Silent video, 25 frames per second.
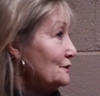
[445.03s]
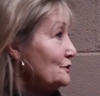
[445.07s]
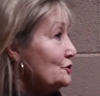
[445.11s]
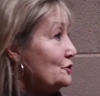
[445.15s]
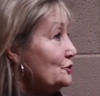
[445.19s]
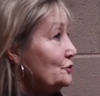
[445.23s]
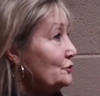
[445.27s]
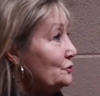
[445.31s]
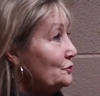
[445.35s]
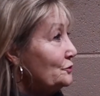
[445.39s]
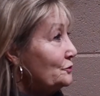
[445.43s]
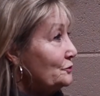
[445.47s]

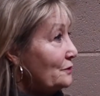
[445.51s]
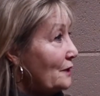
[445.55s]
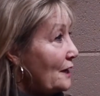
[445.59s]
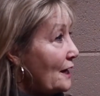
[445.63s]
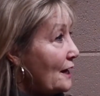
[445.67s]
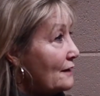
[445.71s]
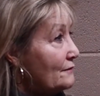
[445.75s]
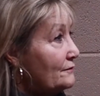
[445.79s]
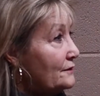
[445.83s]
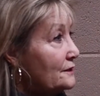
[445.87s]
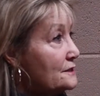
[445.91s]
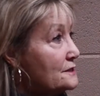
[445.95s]
to
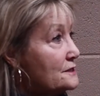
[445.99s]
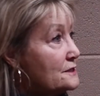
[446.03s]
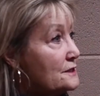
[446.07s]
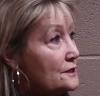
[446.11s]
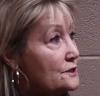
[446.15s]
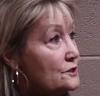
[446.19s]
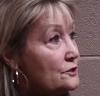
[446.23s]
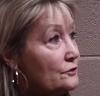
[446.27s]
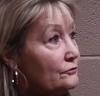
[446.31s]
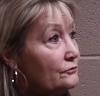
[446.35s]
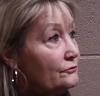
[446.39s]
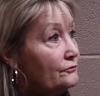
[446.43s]
having
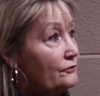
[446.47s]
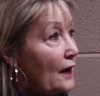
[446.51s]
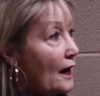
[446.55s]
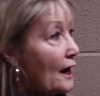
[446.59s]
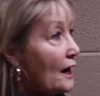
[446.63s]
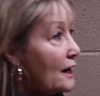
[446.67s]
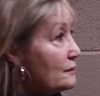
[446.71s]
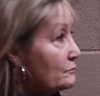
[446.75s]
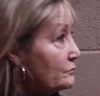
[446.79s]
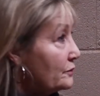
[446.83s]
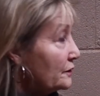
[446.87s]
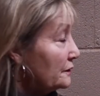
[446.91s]
such a
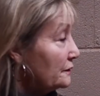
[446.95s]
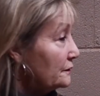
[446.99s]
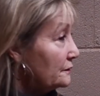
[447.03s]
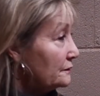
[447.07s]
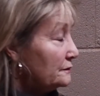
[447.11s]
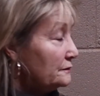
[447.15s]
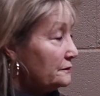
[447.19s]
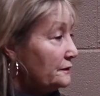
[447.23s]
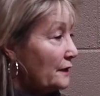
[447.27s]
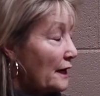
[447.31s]
vibrant